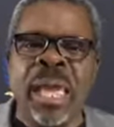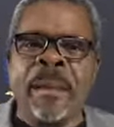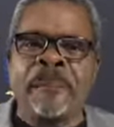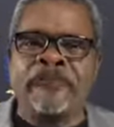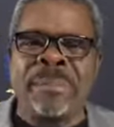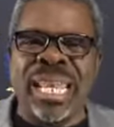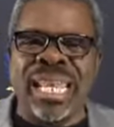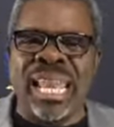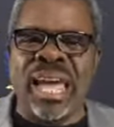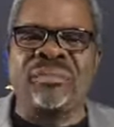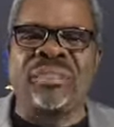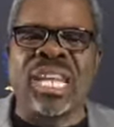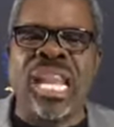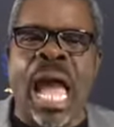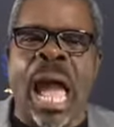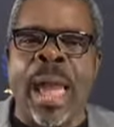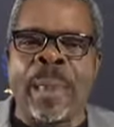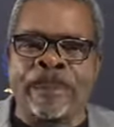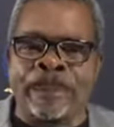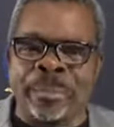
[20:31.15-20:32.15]
Beloved,
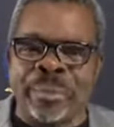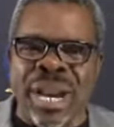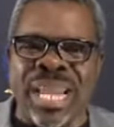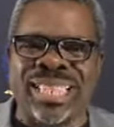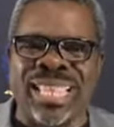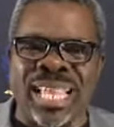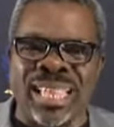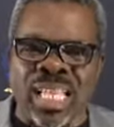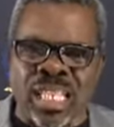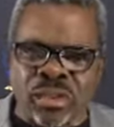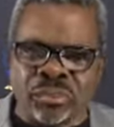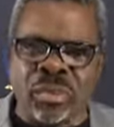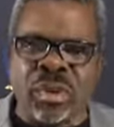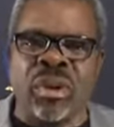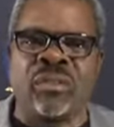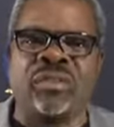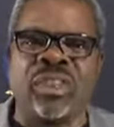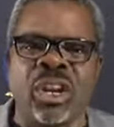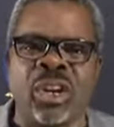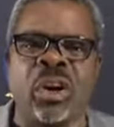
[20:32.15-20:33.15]
I pray that the Spirit
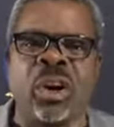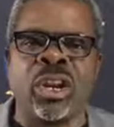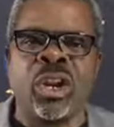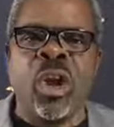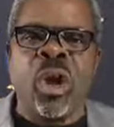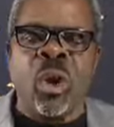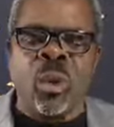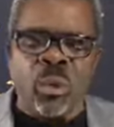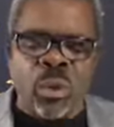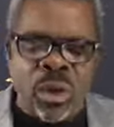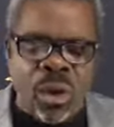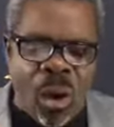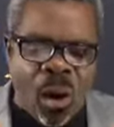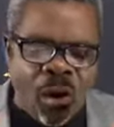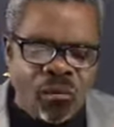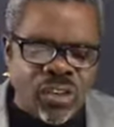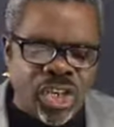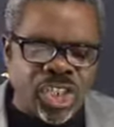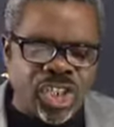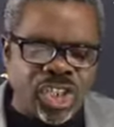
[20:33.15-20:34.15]
of the Lord will
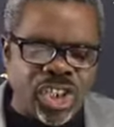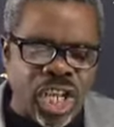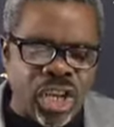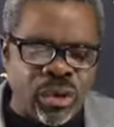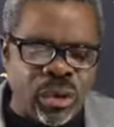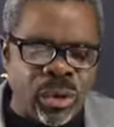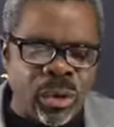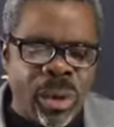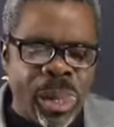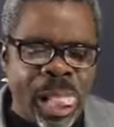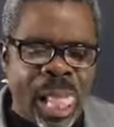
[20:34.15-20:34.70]
overshadow you.